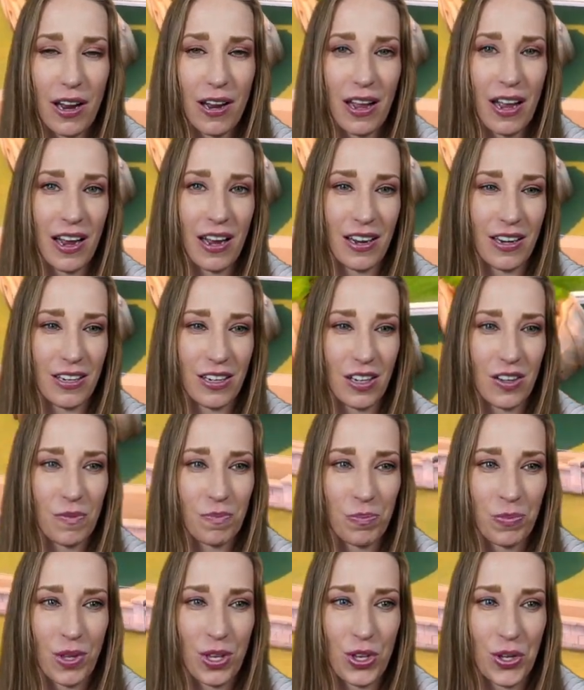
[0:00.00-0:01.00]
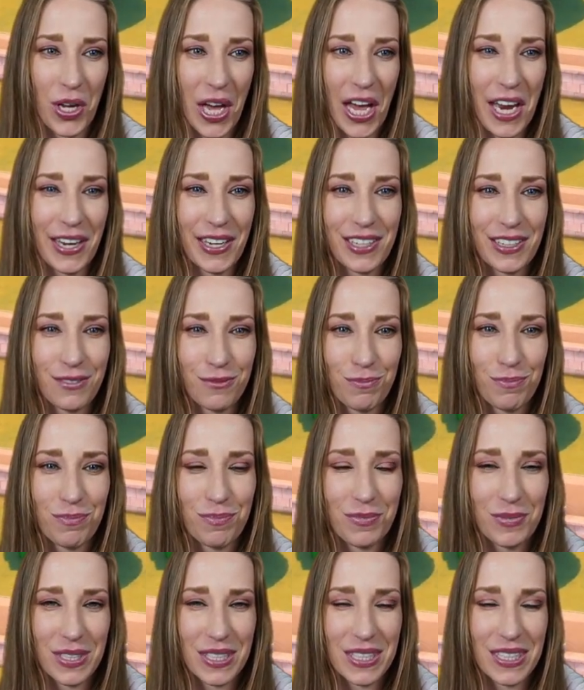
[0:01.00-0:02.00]
and you'll kind of
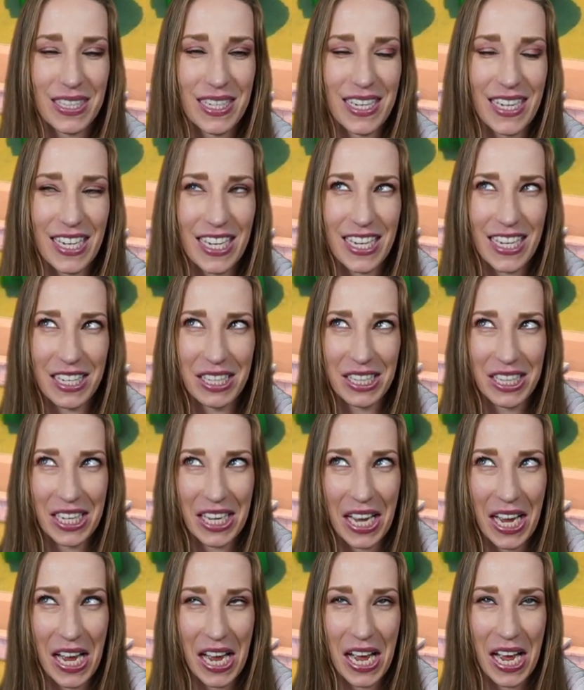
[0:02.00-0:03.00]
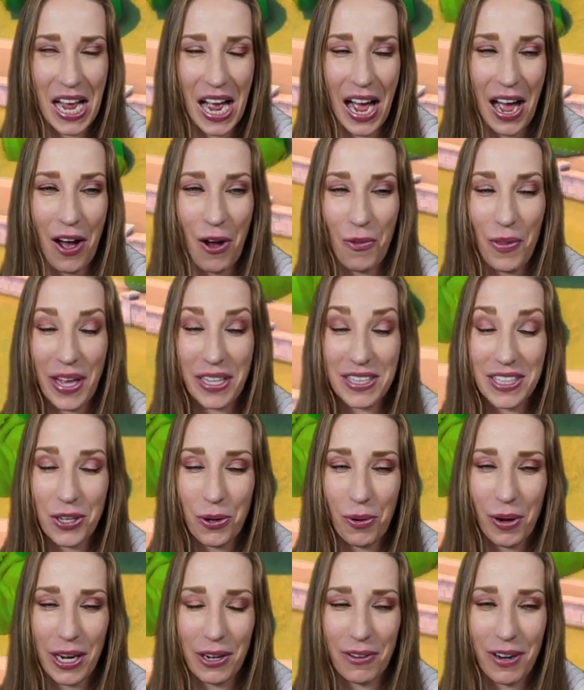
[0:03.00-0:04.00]
see how that's
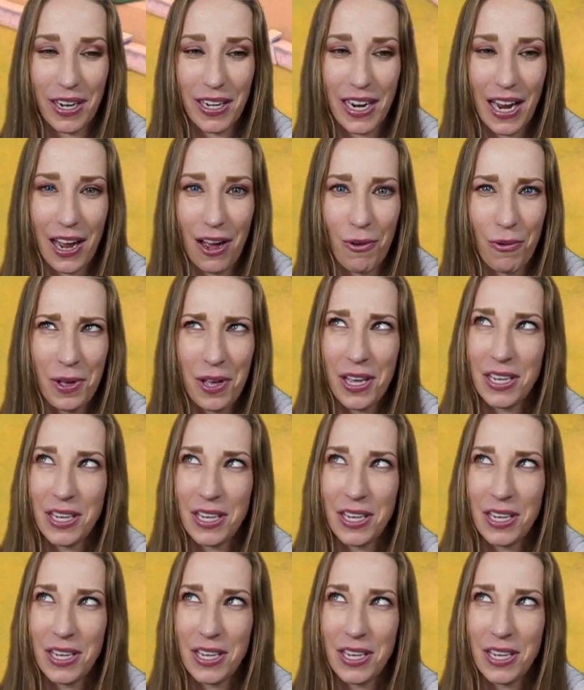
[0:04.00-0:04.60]
going right now.